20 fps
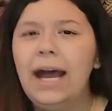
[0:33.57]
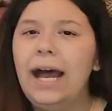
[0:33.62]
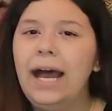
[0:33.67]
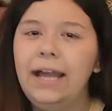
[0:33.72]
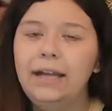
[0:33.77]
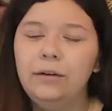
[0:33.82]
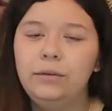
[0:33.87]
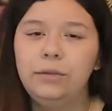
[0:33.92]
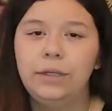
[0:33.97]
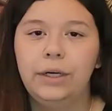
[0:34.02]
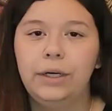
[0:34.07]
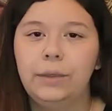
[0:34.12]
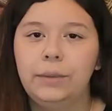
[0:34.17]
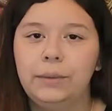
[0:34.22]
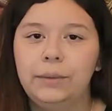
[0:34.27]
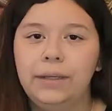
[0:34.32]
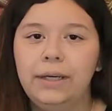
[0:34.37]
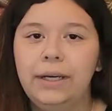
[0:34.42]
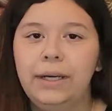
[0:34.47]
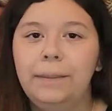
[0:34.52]
I don't
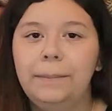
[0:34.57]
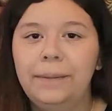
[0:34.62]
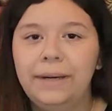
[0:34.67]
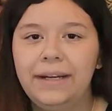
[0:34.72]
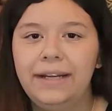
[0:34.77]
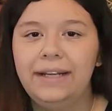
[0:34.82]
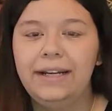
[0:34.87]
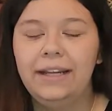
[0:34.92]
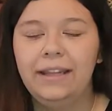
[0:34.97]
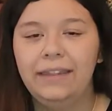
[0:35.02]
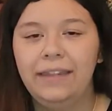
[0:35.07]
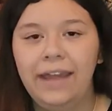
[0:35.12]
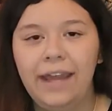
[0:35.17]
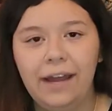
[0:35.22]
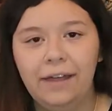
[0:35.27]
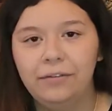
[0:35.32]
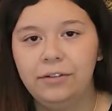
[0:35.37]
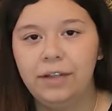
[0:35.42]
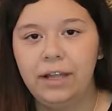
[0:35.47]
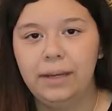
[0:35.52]
know, but they
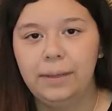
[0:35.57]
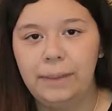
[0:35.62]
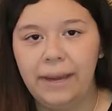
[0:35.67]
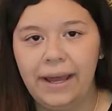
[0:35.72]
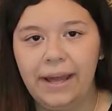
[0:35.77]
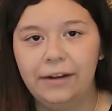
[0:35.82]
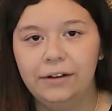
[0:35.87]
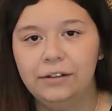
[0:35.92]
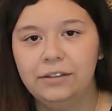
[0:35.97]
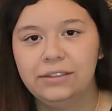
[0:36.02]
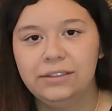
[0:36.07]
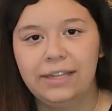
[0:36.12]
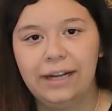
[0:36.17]
have a lot of patterns